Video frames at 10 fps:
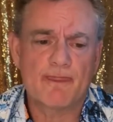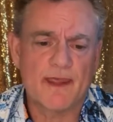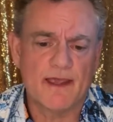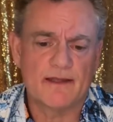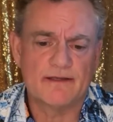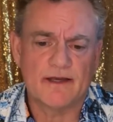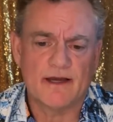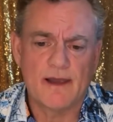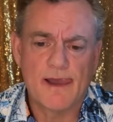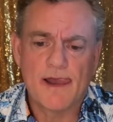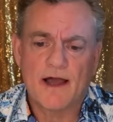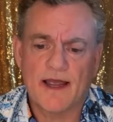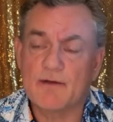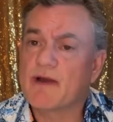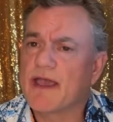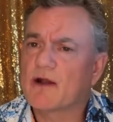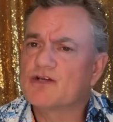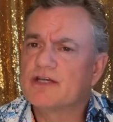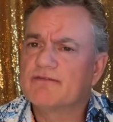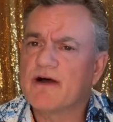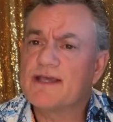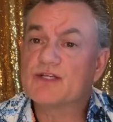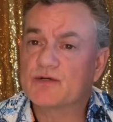and I had my energy advisor